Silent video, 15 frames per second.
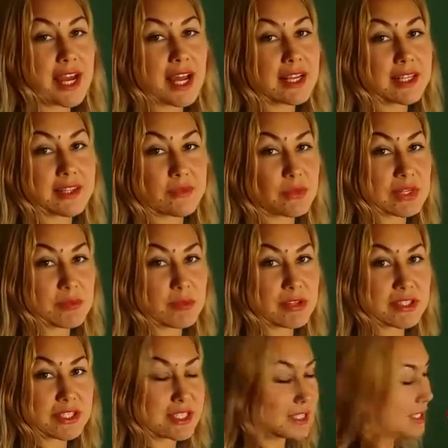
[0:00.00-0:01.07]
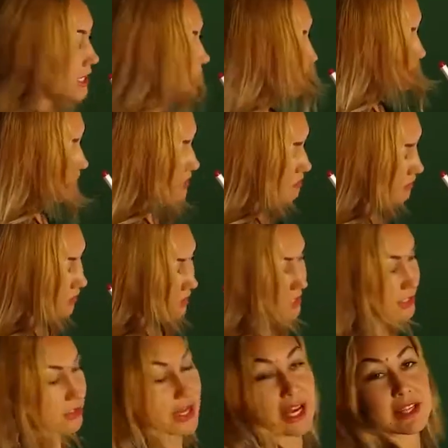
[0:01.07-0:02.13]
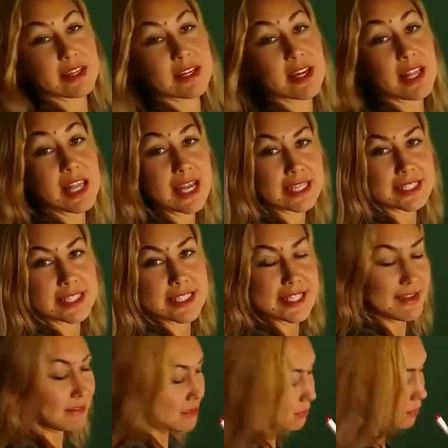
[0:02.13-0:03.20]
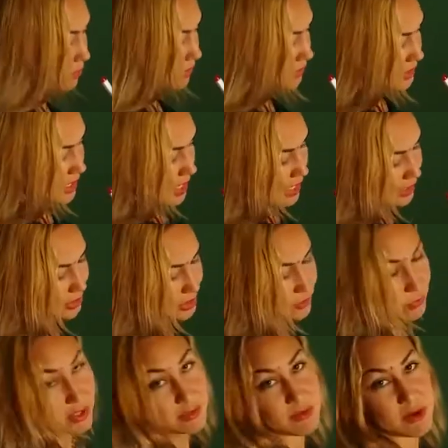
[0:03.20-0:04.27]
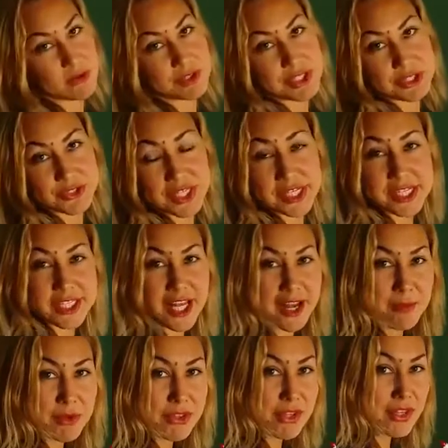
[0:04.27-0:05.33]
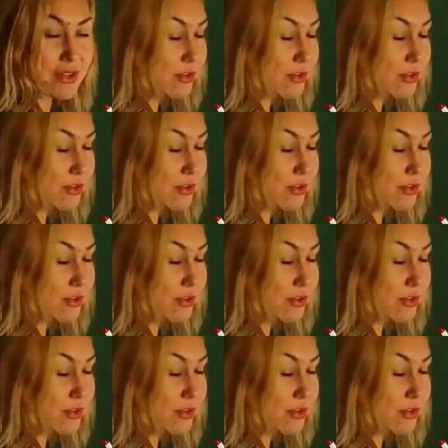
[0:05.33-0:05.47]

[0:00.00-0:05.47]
even added one person, just because you had collected 7 points. Just one more registration come on